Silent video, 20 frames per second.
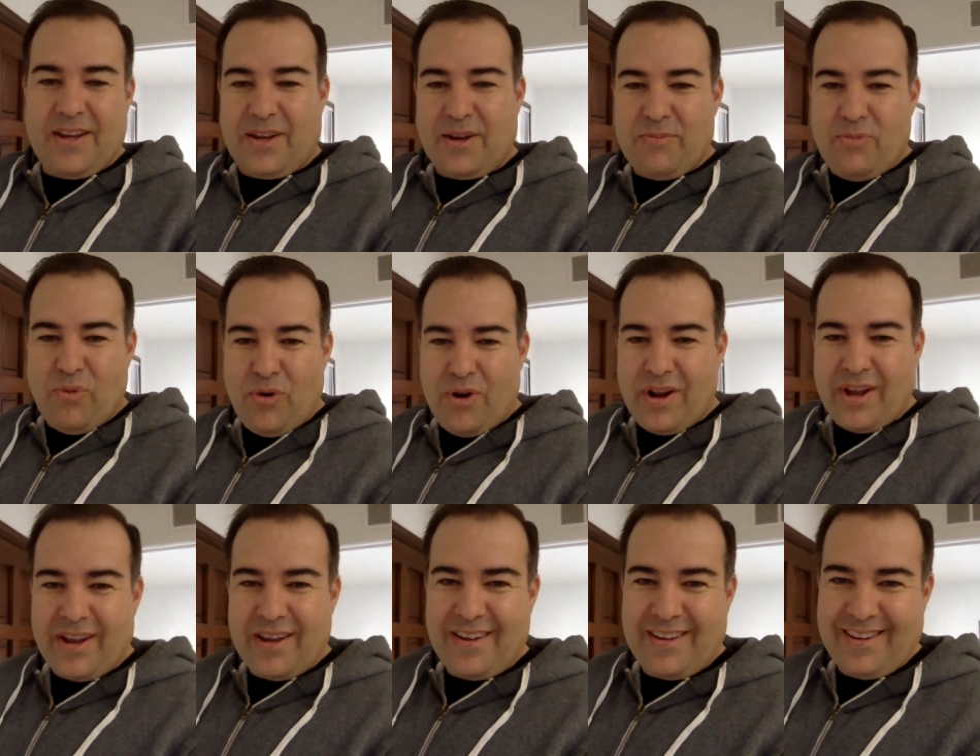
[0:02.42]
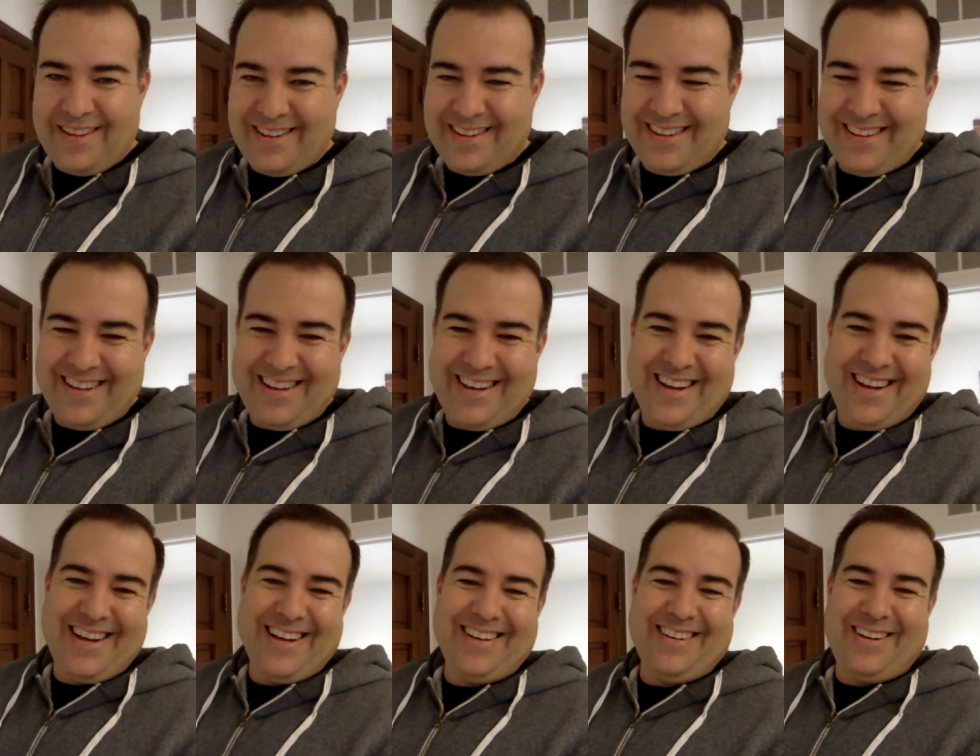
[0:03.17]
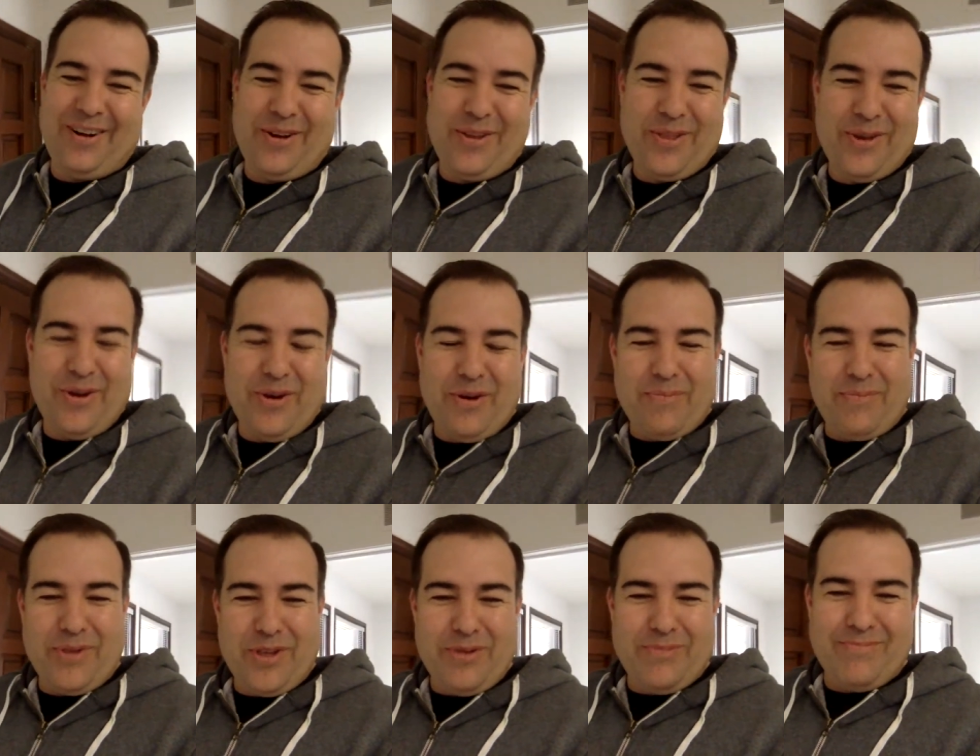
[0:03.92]
Good morning.
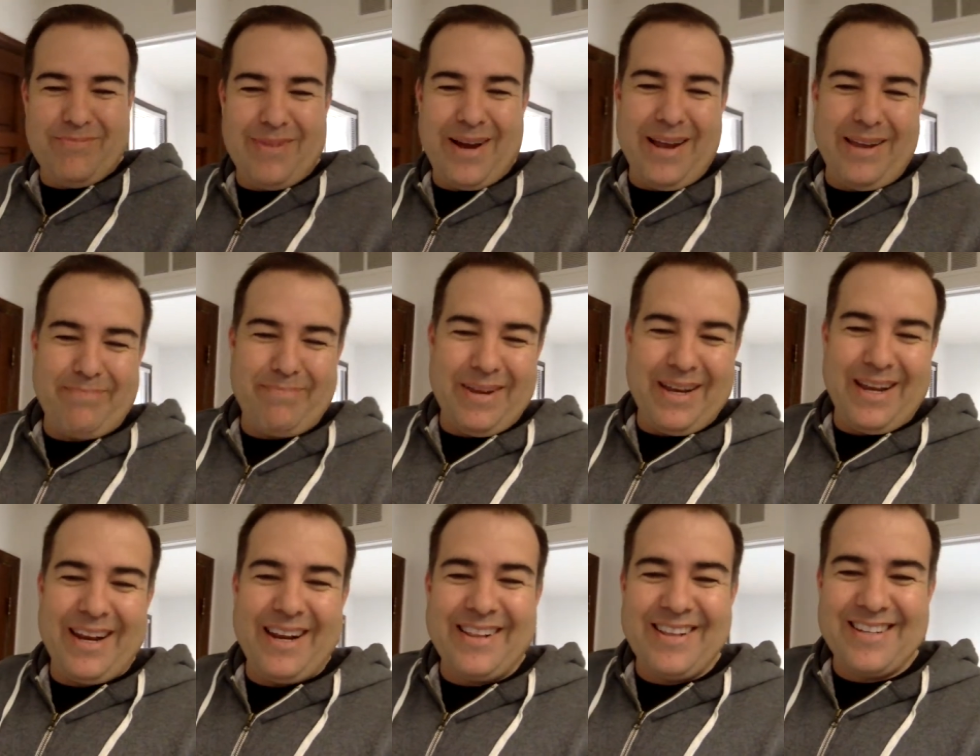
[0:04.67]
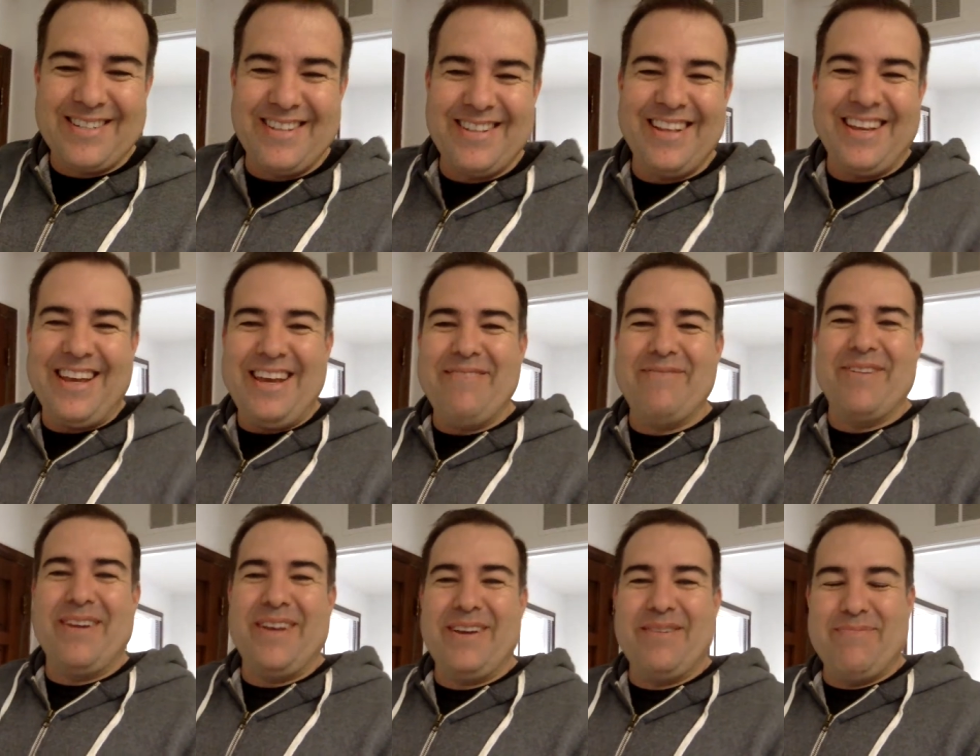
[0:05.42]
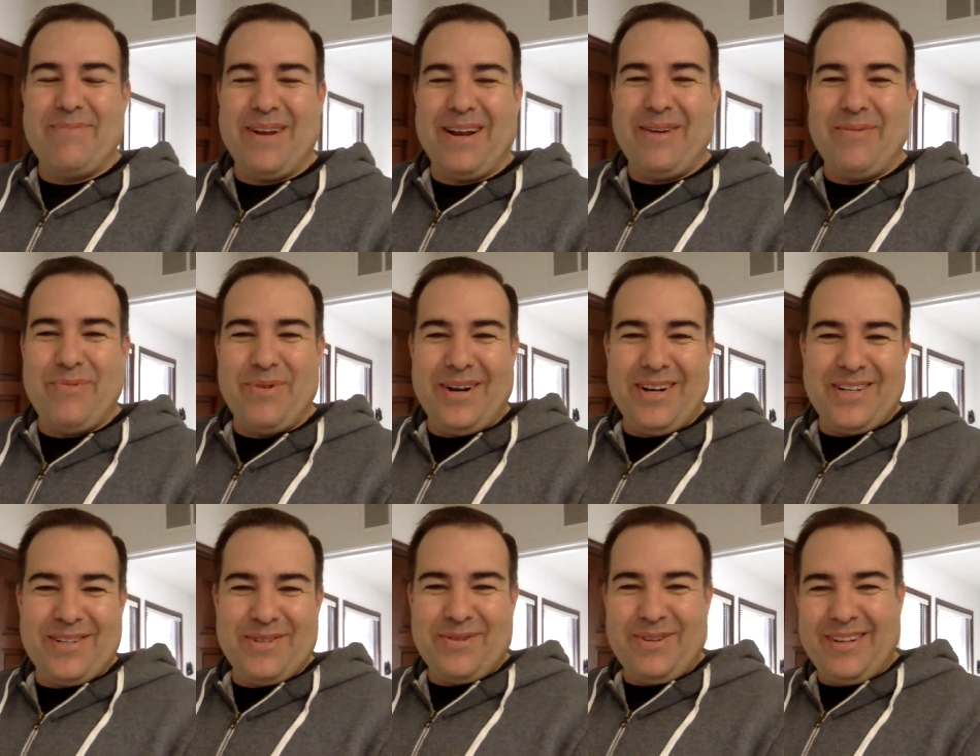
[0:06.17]
Although you might be getting this in the evening, but I
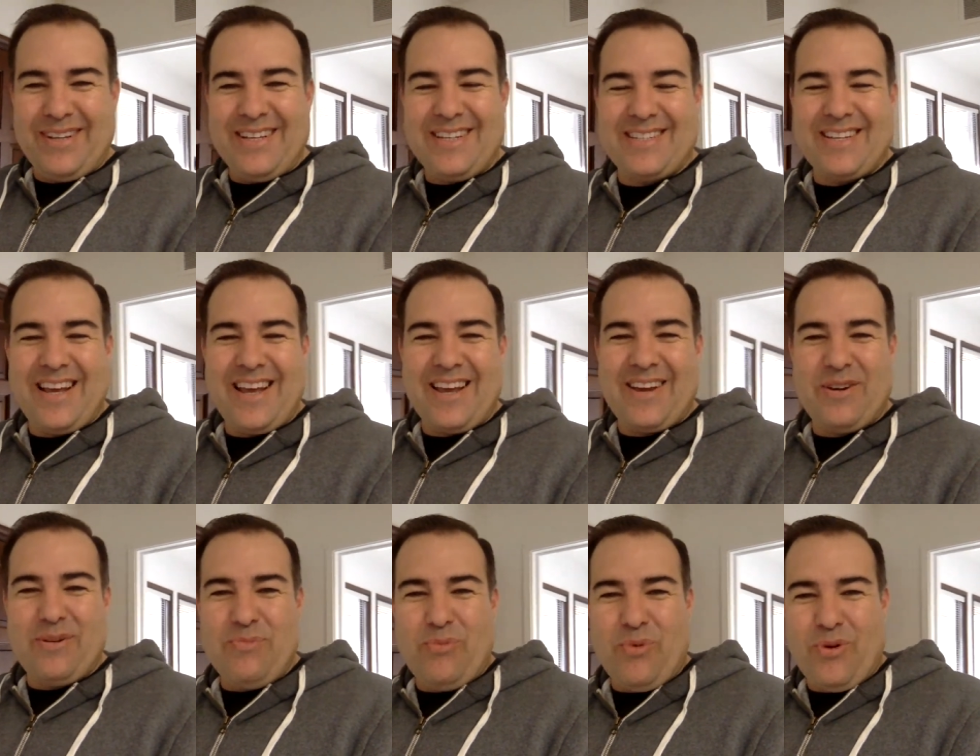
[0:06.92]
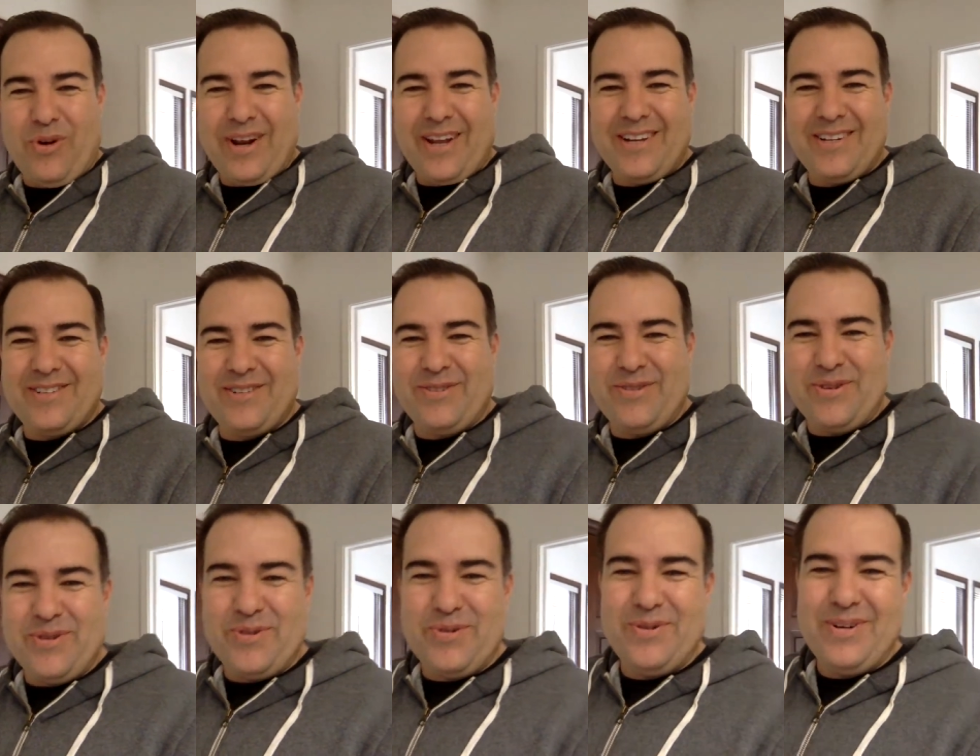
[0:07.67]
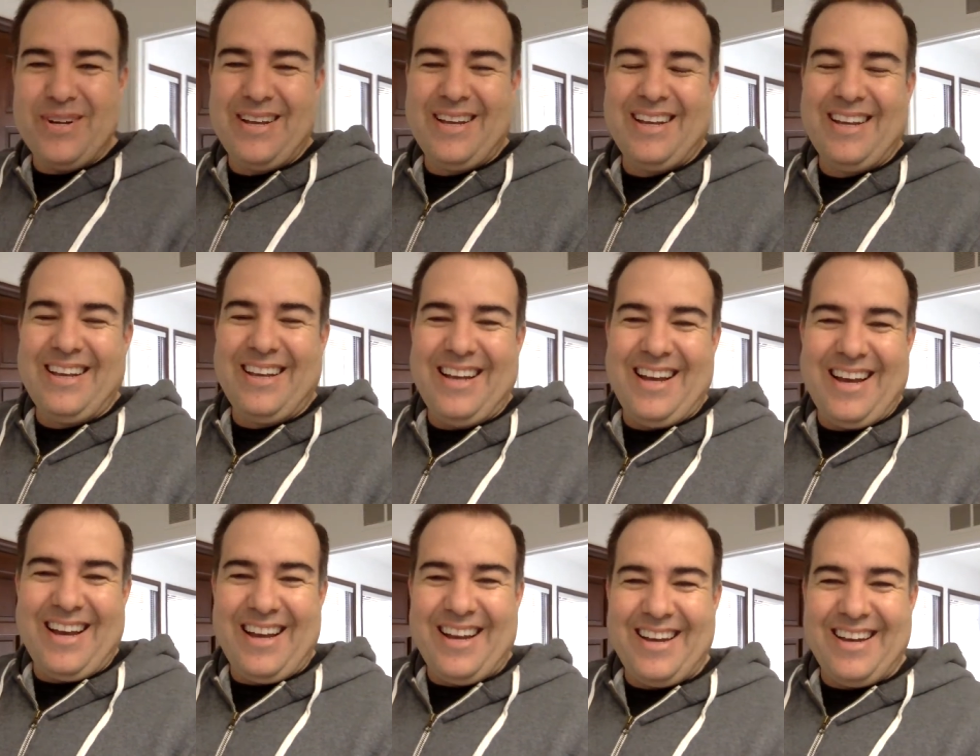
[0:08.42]
wanted to at least say good morning to you,
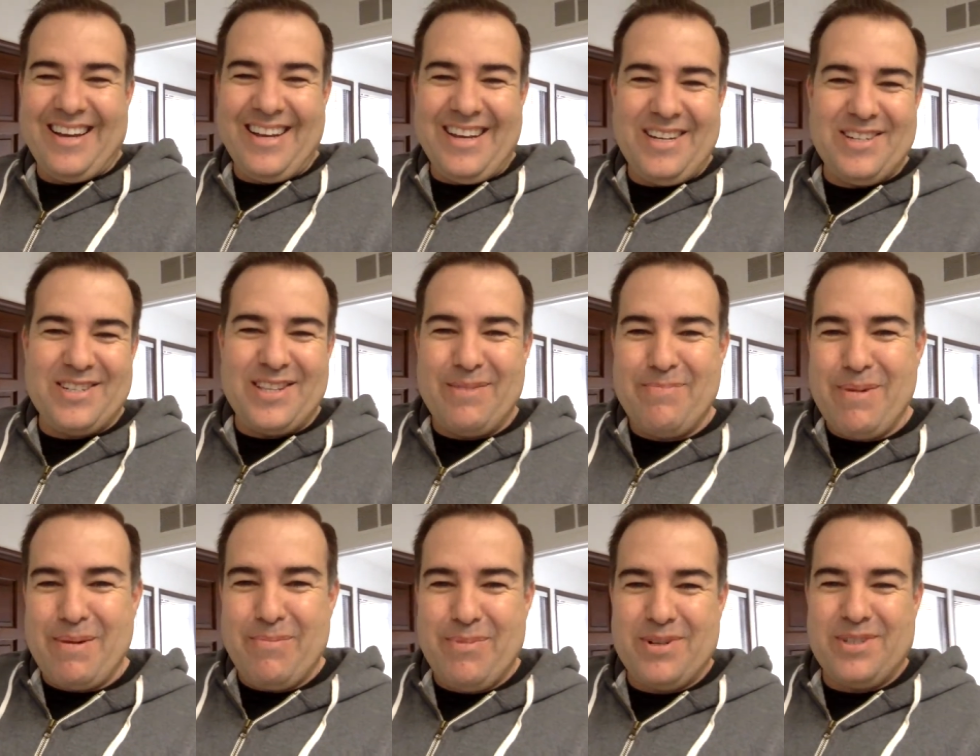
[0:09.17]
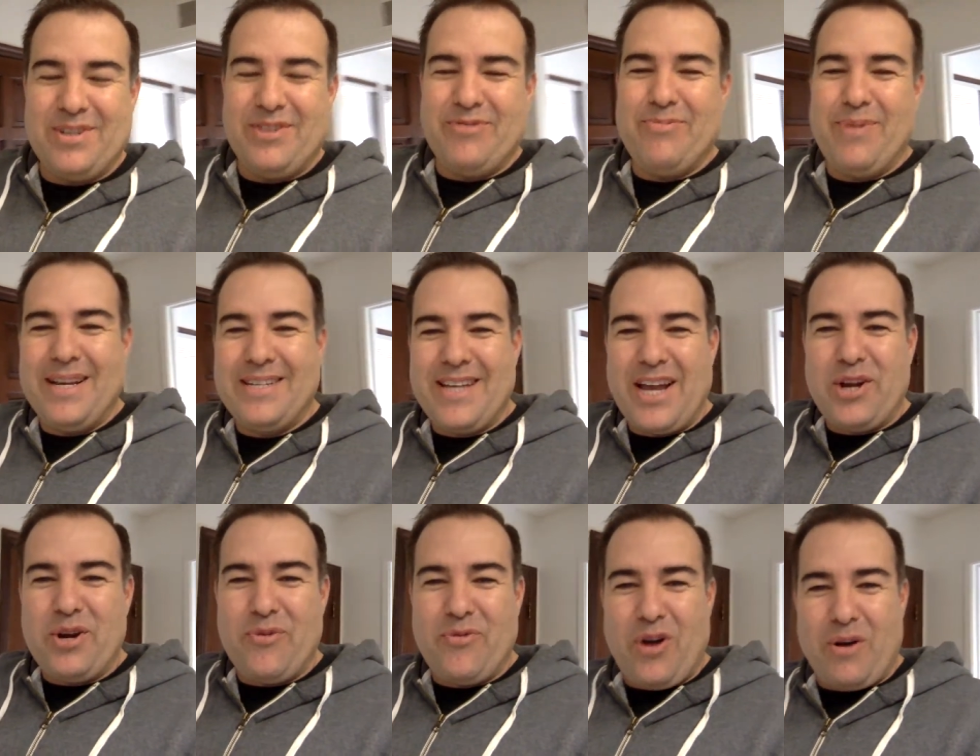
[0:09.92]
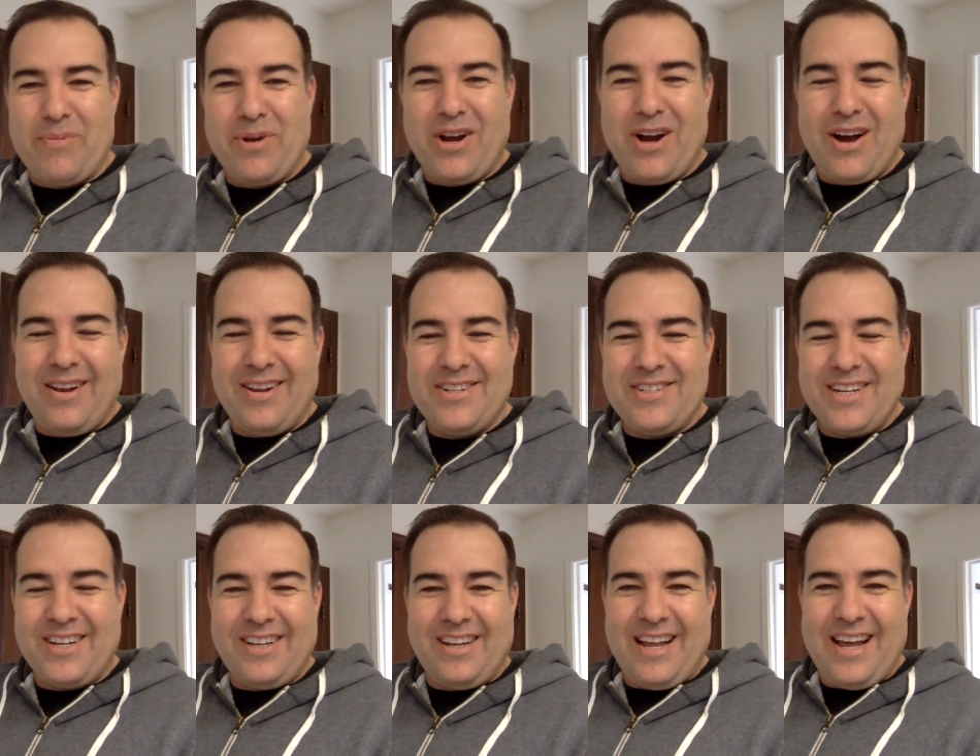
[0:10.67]
each of the members of my
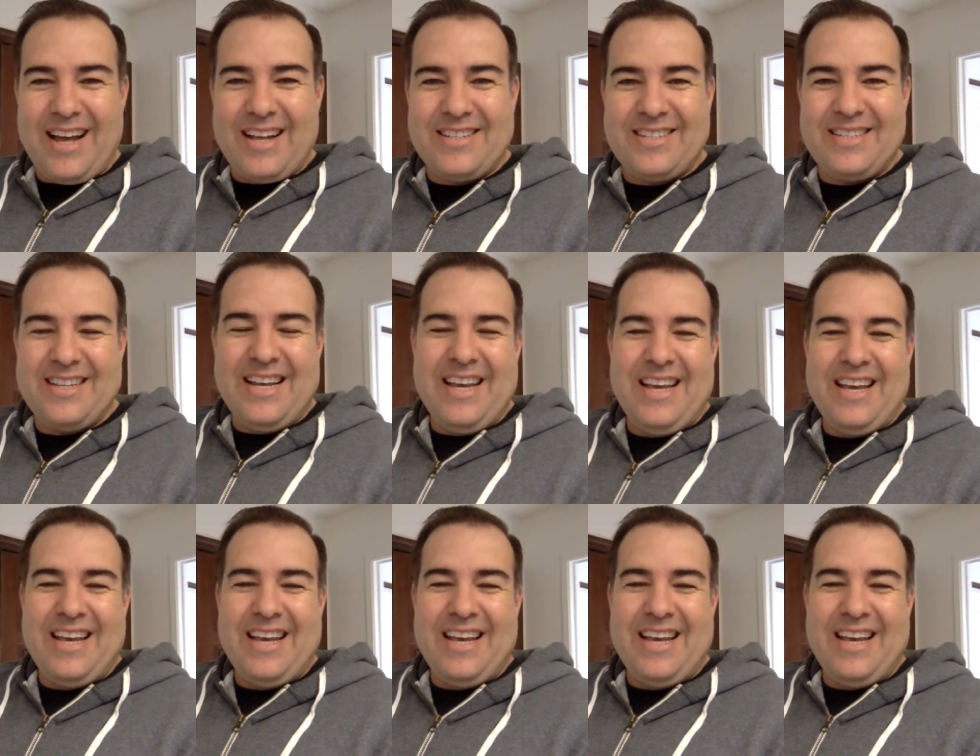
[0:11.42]
psychopharmacology class